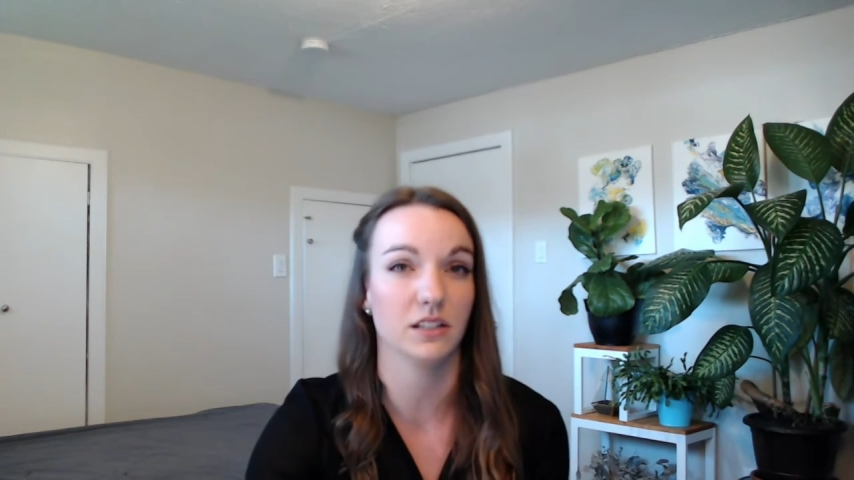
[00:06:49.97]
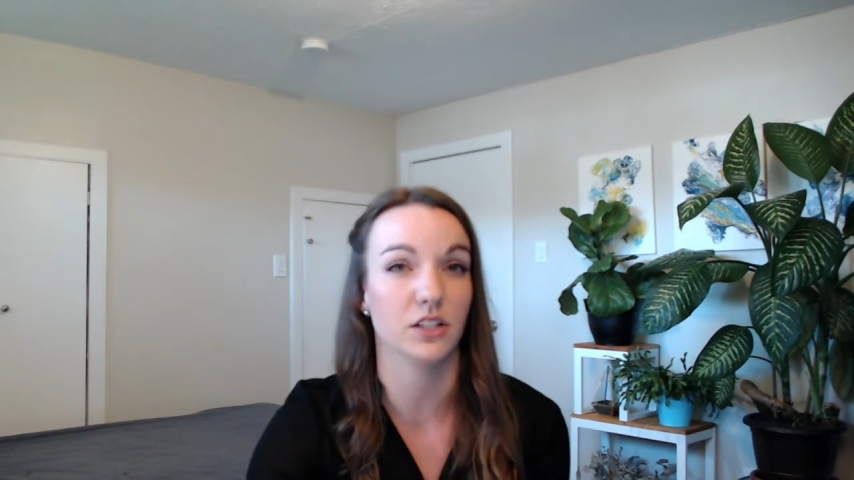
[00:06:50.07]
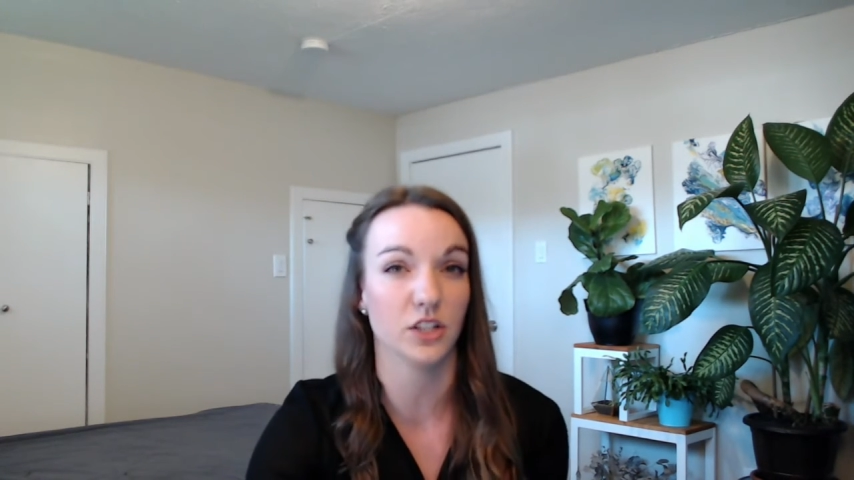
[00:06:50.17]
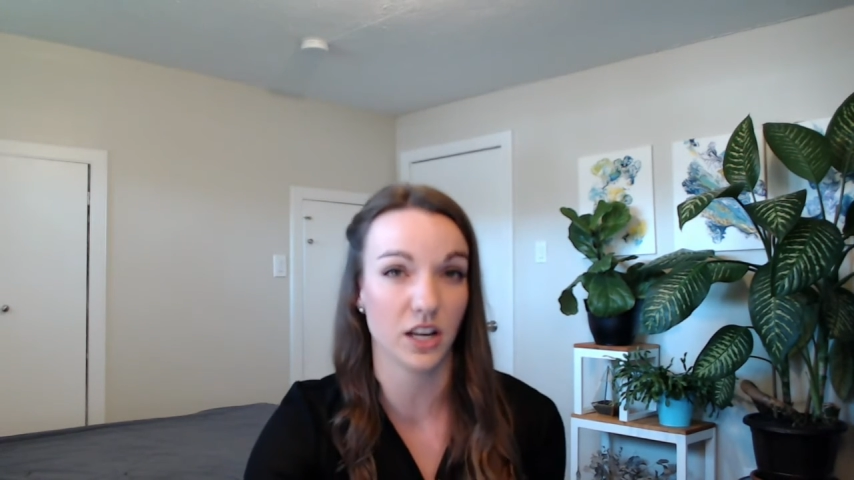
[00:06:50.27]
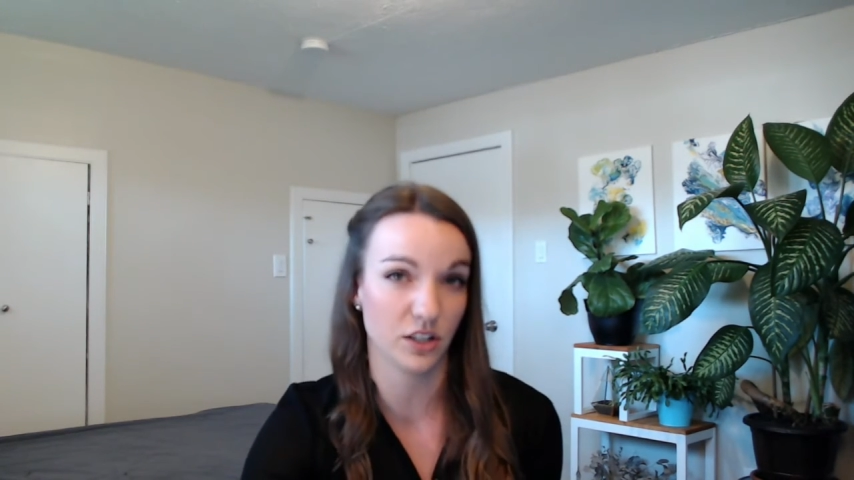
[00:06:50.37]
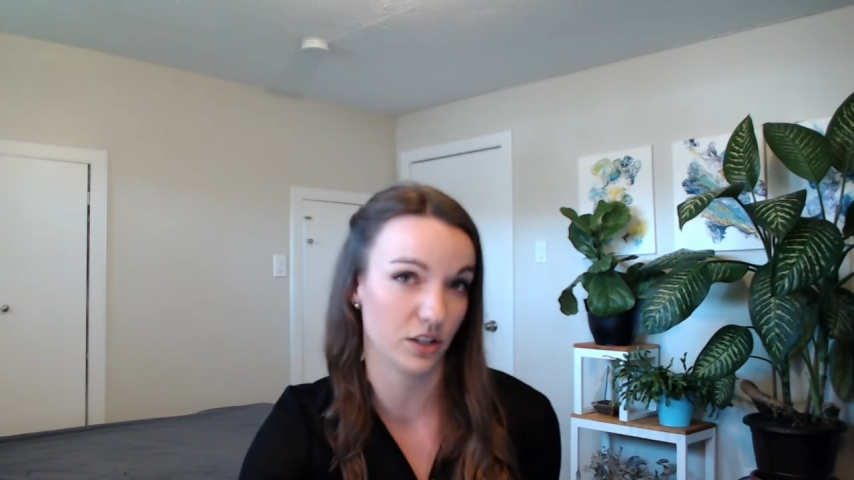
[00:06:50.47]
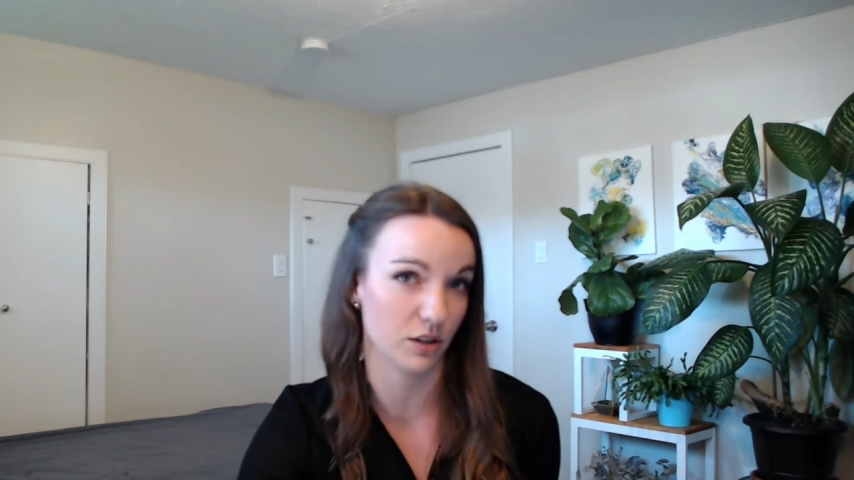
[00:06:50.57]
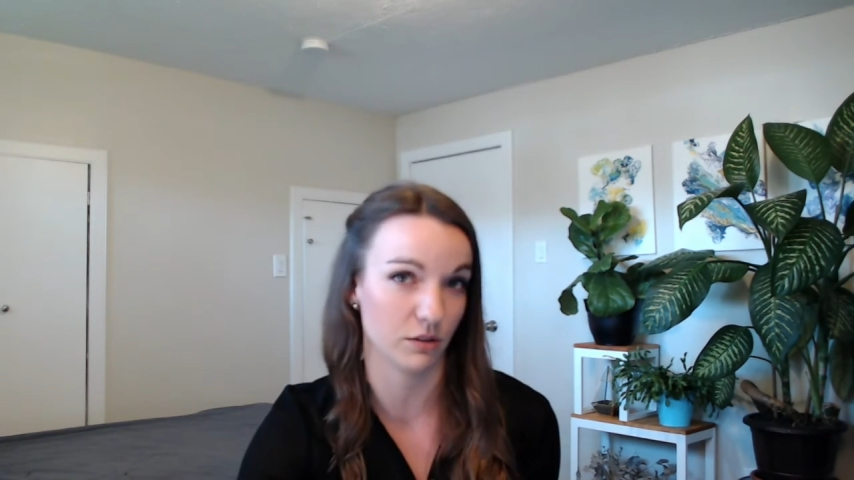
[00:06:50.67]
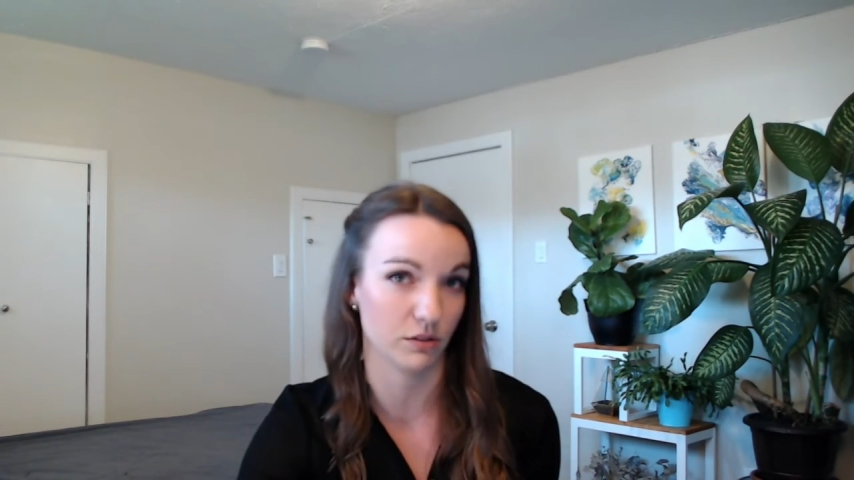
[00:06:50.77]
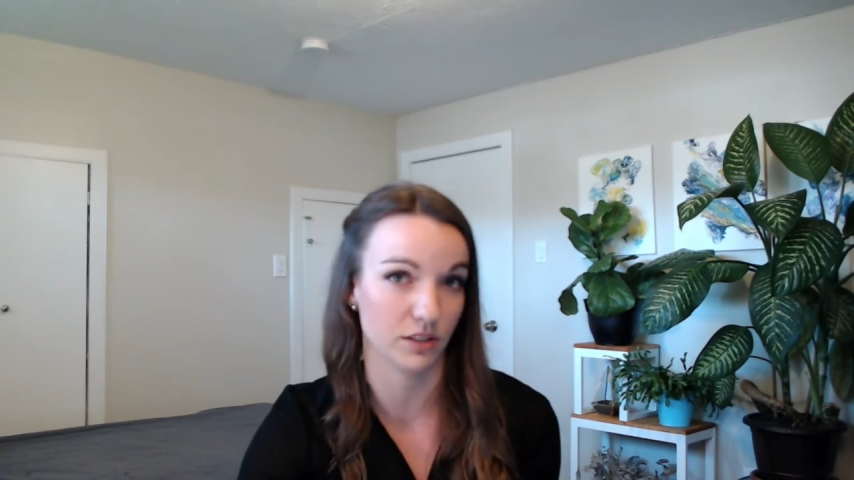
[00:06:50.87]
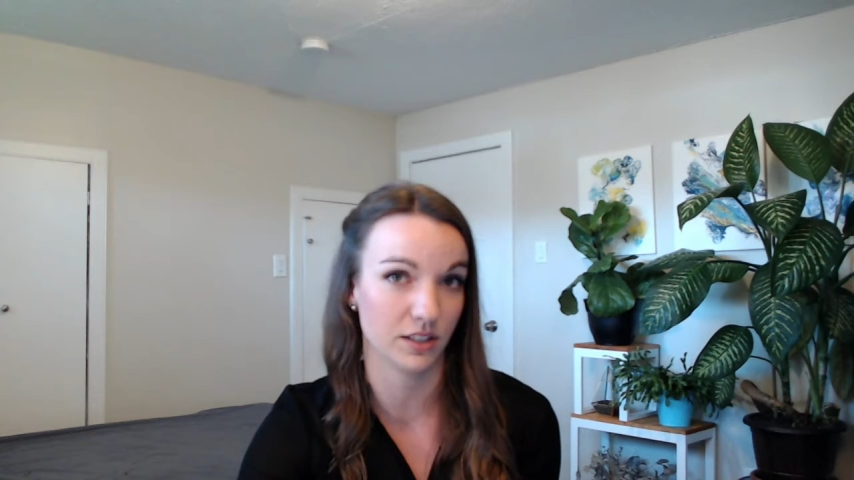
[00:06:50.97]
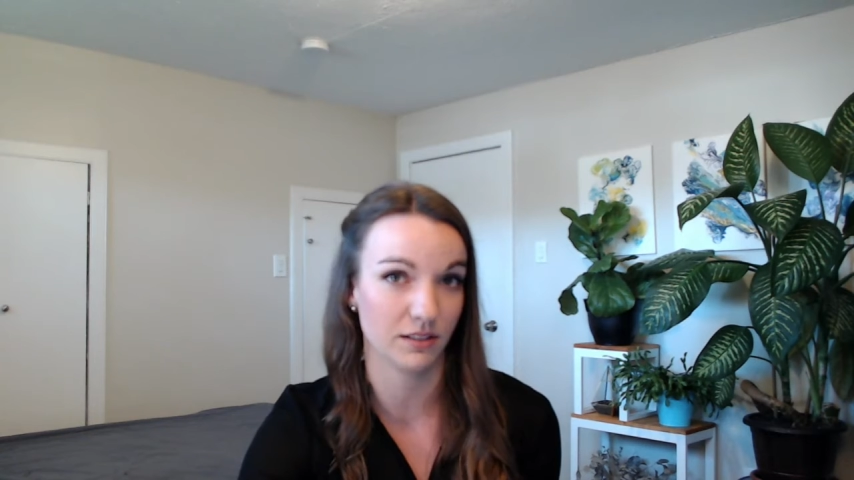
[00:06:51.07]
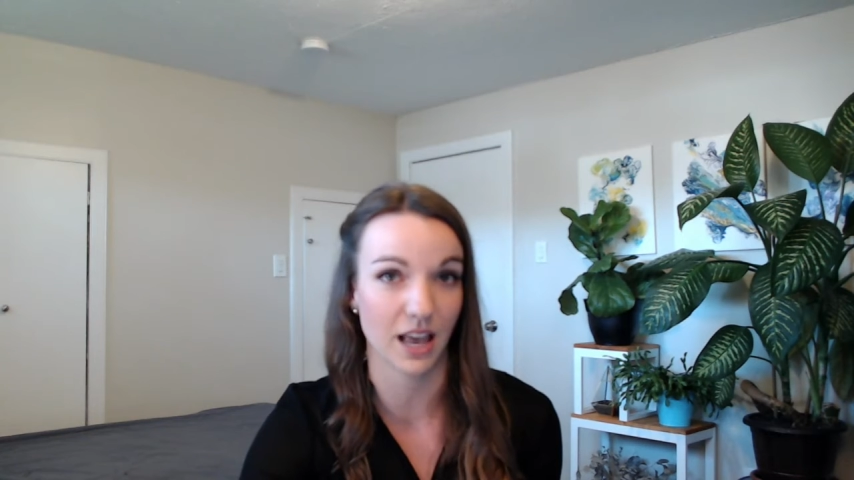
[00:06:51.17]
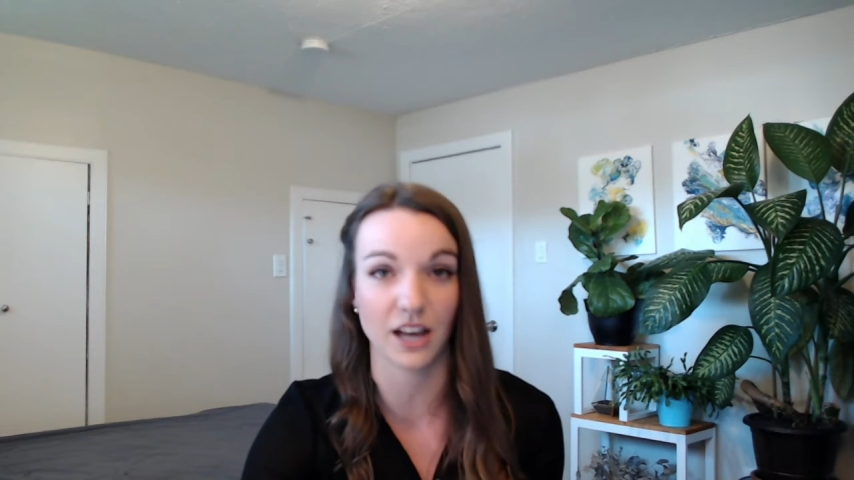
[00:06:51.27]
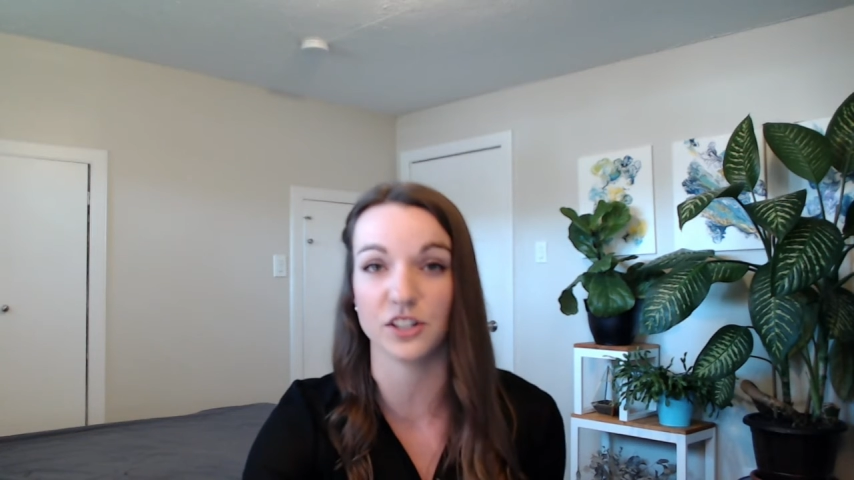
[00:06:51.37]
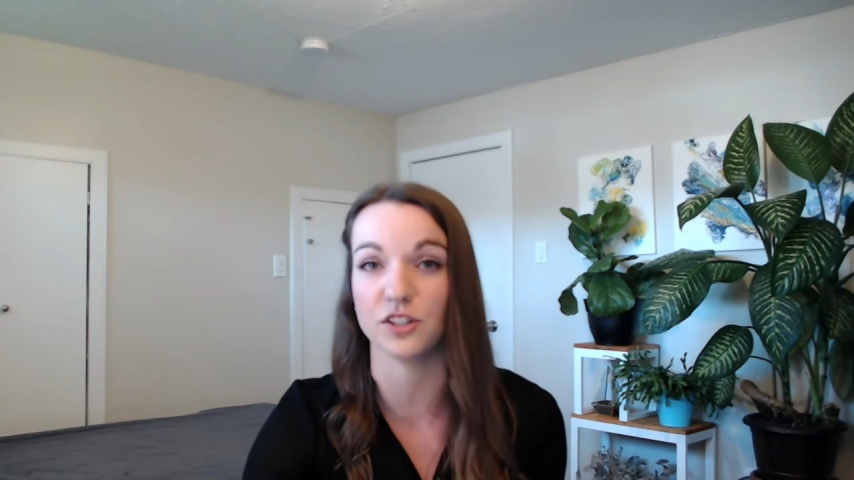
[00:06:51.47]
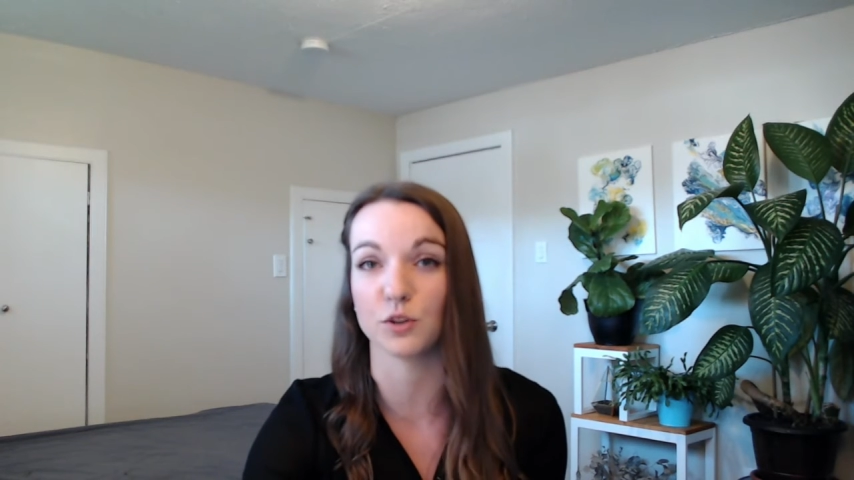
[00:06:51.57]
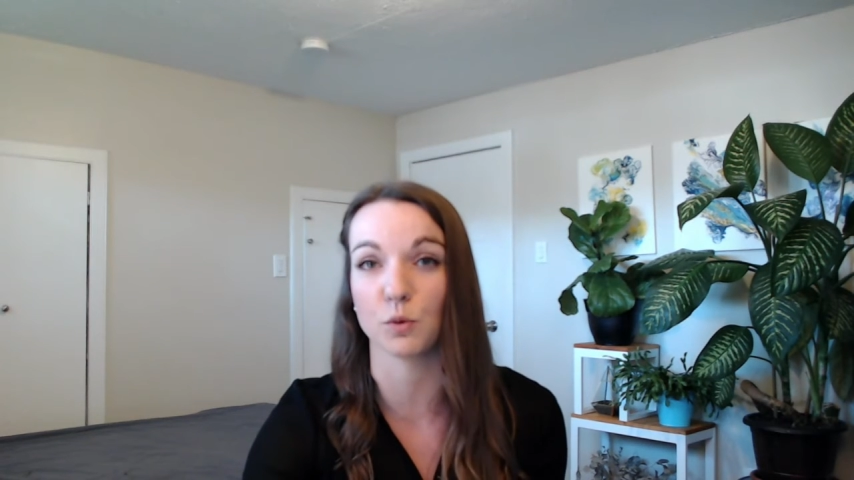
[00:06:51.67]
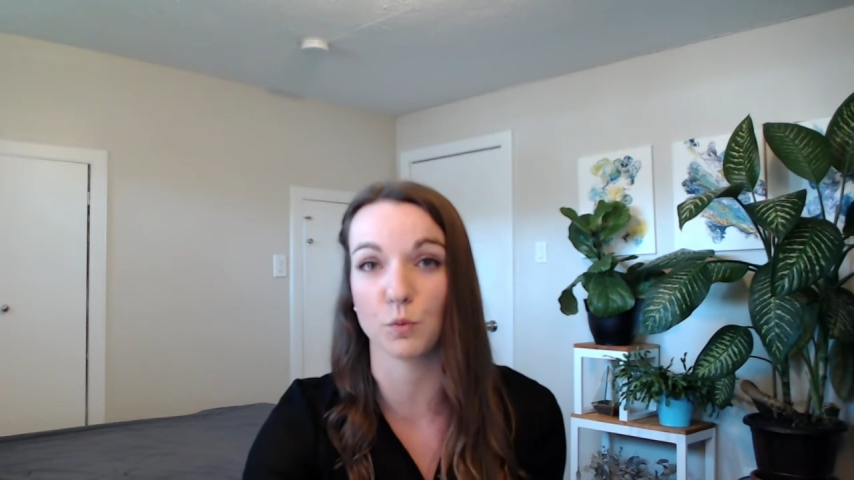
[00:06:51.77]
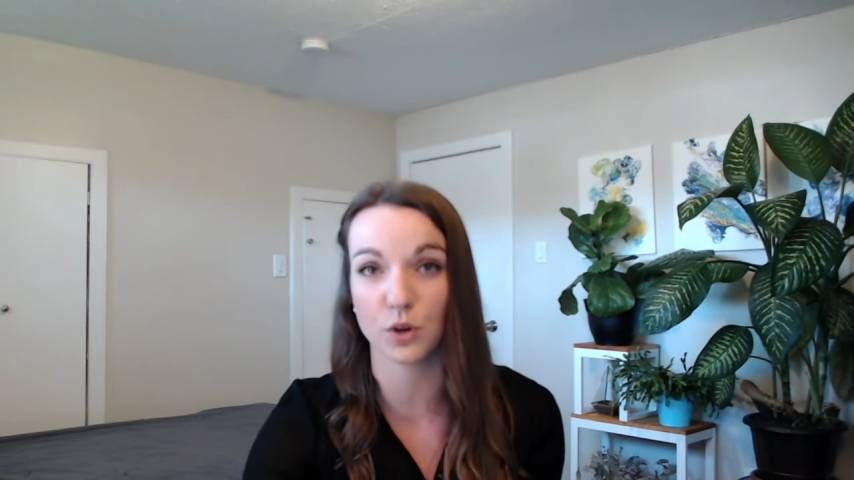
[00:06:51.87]
to change those actions
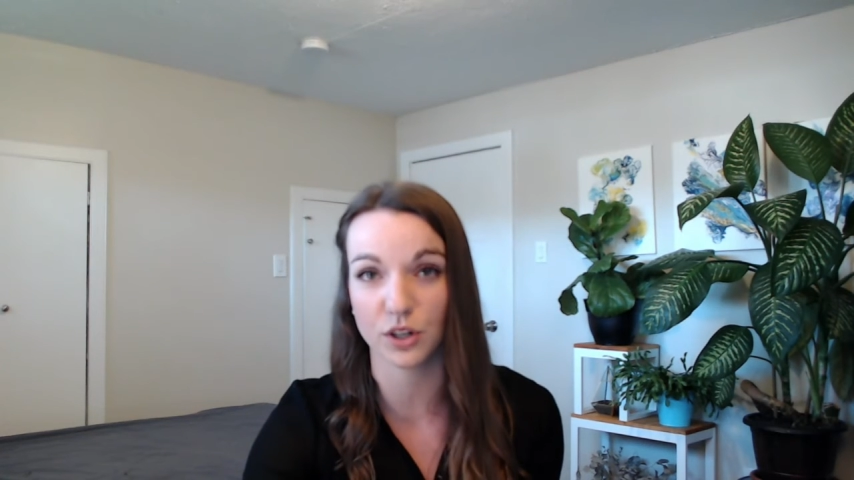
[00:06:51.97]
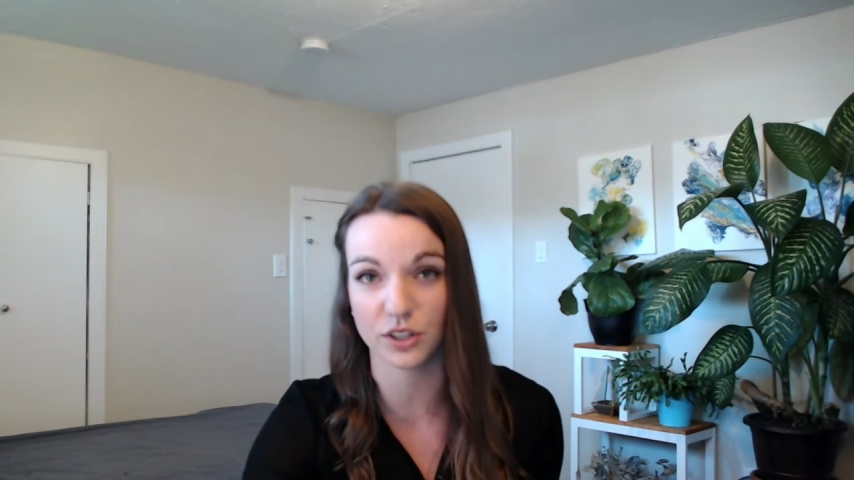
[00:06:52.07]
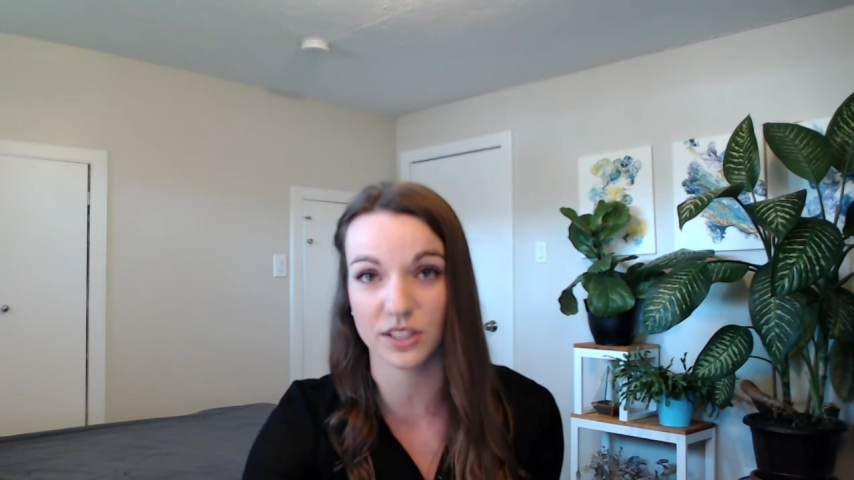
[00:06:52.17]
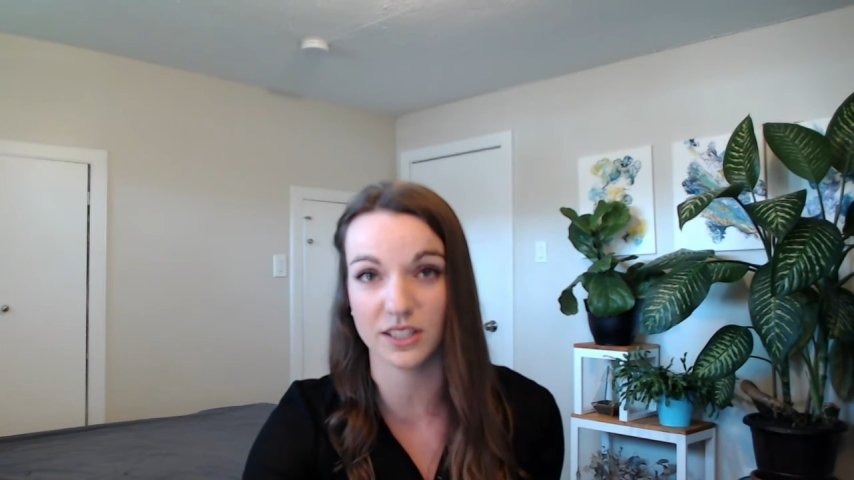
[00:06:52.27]
or words,